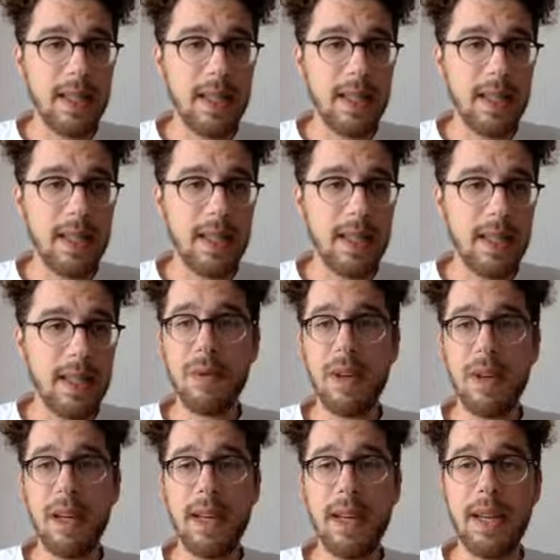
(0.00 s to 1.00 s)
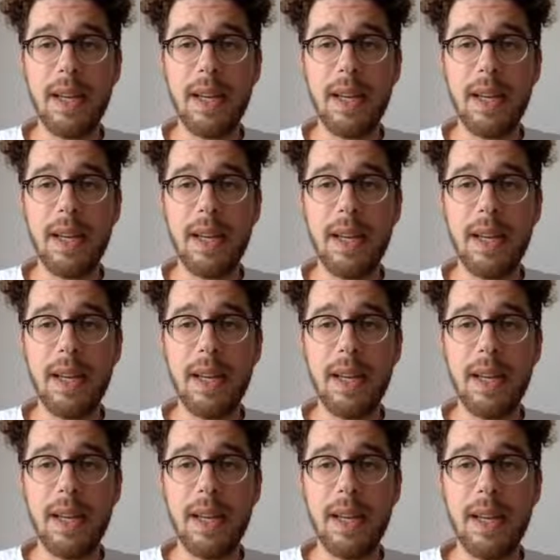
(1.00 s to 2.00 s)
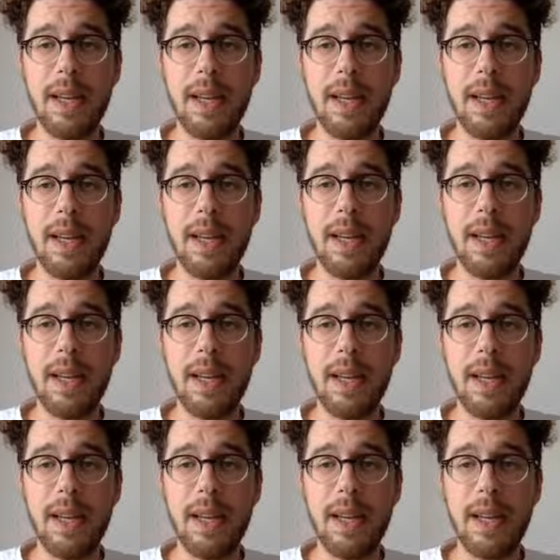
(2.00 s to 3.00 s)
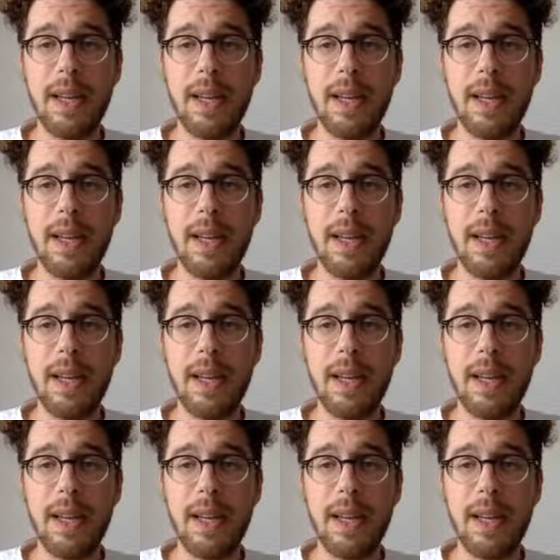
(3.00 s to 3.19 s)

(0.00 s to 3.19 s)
for alpha and Vmax, meaning that algae